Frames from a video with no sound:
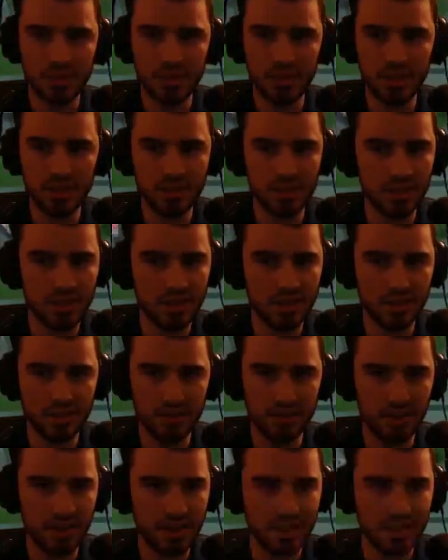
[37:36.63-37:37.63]
I just like it.
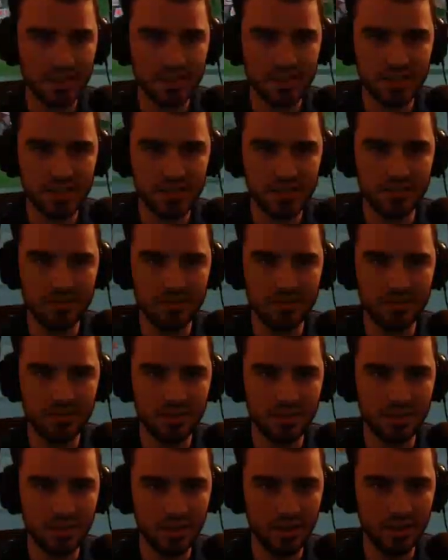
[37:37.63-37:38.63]
Like I said,
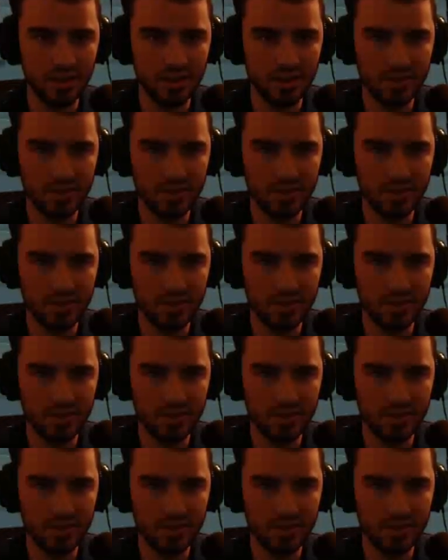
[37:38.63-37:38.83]
uh,